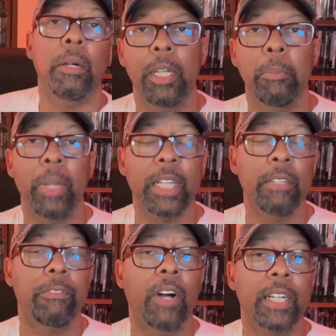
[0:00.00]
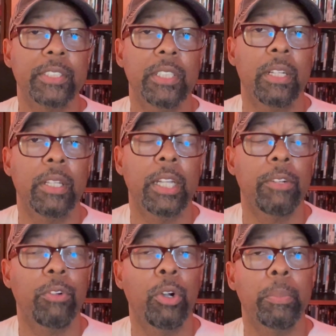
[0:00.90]
Megan Fox in the leading
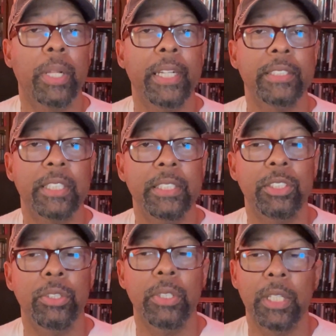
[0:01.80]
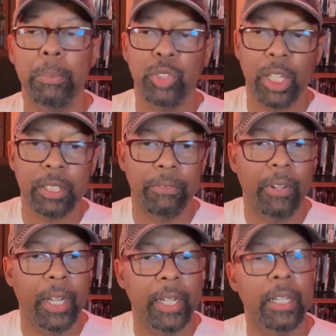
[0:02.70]
role plays into the
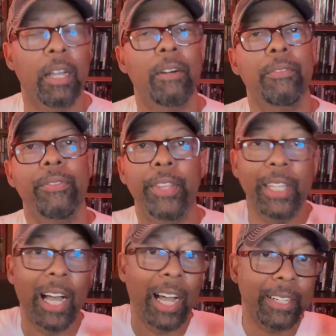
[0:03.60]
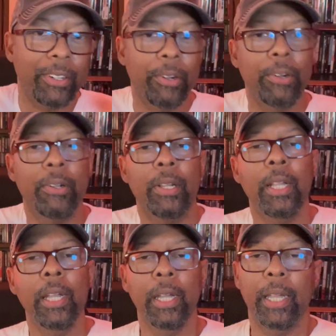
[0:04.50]
objectifying of the hot girl
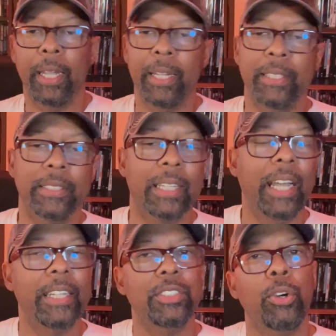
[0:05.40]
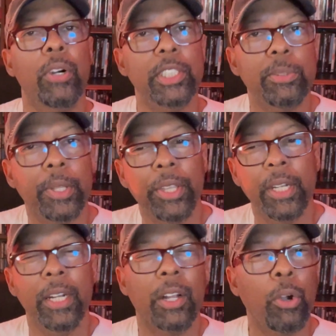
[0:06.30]
and kind of toys with it
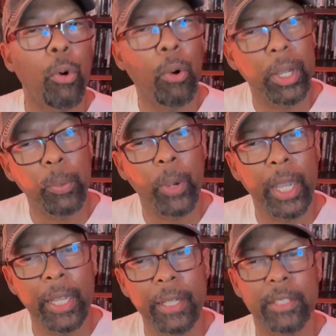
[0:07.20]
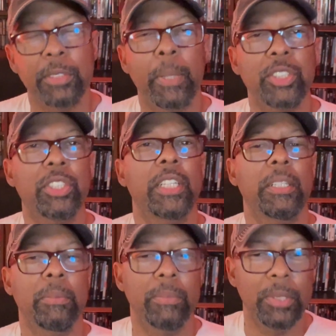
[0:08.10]
in a coy way, especially,
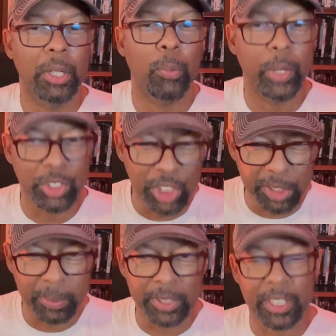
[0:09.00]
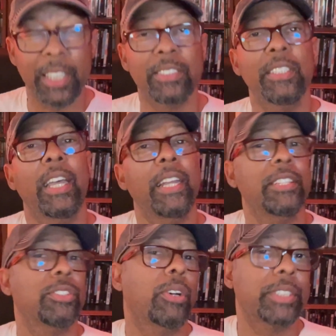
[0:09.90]
when she's possessed, and
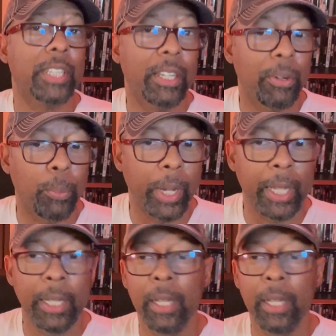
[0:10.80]
it's all to get her way.